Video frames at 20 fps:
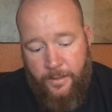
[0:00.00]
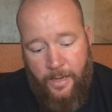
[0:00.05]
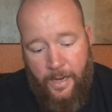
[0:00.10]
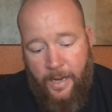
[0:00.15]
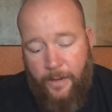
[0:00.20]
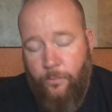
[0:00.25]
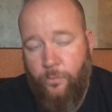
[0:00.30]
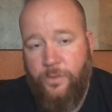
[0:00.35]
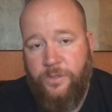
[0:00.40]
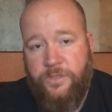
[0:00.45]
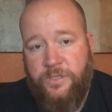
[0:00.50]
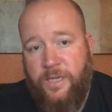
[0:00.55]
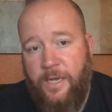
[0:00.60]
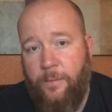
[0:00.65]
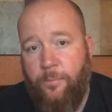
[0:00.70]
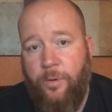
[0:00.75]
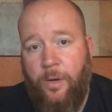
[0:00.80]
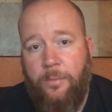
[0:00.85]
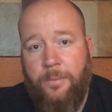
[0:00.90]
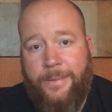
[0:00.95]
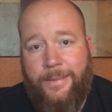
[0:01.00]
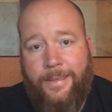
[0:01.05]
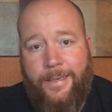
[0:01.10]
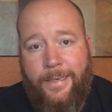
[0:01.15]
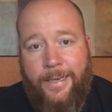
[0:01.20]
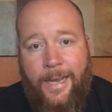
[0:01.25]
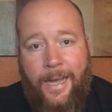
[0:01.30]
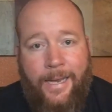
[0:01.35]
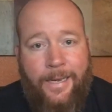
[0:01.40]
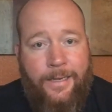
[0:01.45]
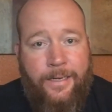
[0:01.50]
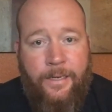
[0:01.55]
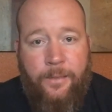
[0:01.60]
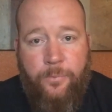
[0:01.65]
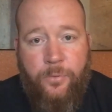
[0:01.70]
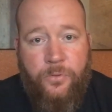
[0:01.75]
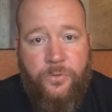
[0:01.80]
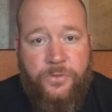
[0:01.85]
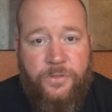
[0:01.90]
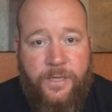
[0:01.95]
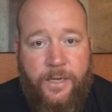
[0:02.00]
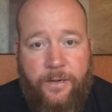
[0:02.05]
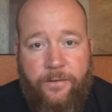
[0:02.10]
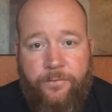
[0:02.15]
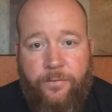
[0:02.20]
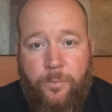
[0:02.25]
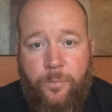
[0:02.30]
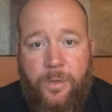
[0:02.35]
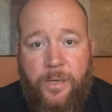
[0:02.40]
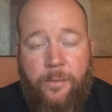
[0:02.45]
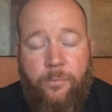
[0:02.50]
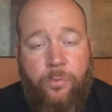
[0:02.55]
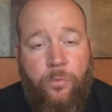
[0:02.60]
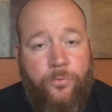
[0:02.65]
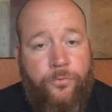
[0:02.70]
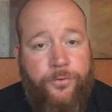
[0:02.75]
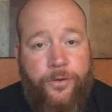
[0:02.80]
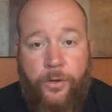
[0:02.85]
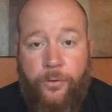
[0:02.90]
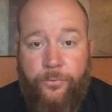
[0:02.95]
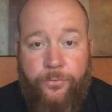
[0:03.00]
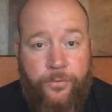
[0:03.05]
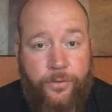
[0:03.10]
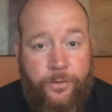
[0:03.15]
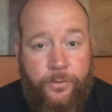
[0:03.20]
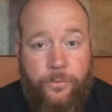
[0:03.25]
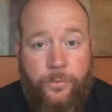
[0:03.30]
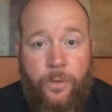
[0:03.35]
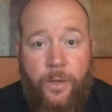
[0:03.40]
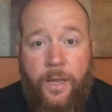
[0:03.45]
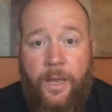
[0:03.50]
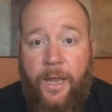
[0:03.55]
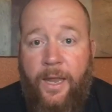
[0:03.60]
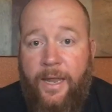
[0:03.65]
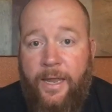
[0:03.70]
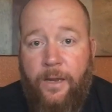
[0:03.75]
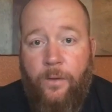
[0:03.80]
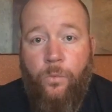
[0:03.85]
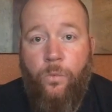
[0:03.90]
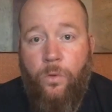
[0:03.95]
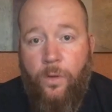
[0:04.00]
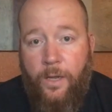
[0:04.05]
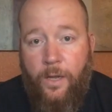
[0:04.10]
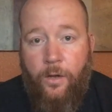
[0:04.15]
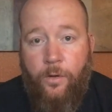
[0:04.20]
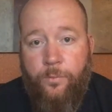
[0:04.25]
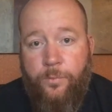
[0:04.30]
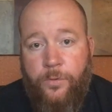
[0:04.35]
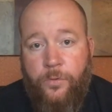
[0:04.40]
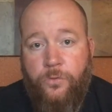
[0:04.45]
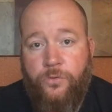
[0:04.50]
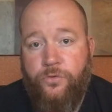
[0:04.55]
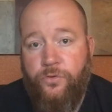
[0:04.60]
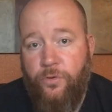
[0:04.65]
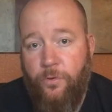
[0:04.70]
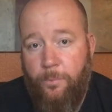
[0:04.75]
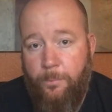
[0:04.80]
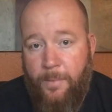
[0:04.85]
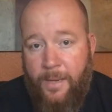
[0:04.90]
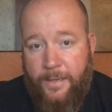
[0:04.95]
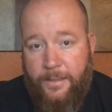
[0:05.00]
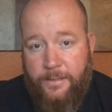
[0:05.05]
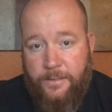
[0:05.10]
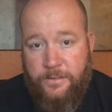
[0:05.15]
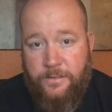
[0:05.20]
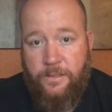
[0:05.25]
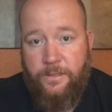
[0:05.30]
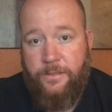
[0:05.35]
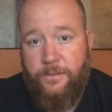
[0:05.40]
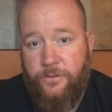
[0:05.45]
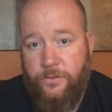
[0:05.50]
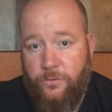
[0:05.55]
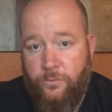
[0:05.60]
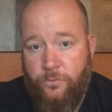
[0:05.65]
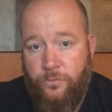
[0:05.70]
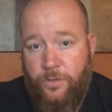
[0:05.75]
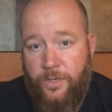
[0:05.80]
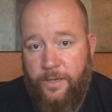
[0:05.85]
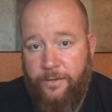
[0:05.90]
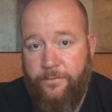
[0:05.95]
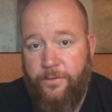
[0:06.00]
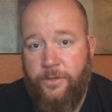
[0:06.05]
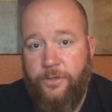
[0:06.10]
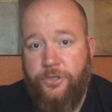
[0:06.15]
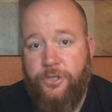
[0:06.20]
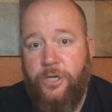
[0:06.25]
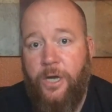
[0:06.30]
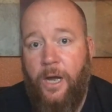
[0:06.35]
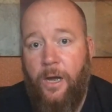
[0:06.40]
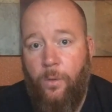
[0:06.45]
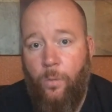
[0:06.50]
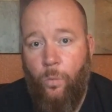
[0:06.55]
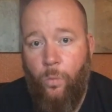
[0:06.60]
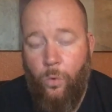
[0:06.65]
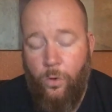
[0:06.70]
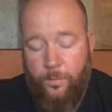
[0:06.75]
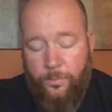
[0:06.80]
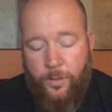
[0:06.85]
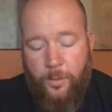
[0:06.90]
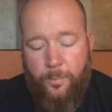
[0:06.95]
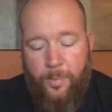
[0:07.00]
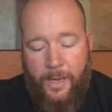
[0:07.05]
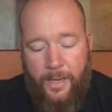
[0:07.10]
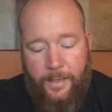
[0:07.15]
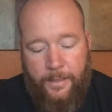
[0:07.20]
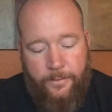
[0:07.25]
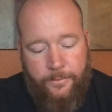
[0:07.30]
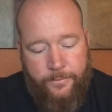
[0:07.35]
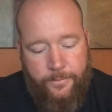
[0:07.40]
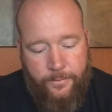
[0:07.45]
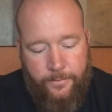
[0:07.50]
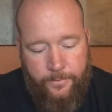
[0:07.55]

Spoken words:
I would say probably 90% of the people don't do. It will help you tremendously. So give it a shot. Warm your paint.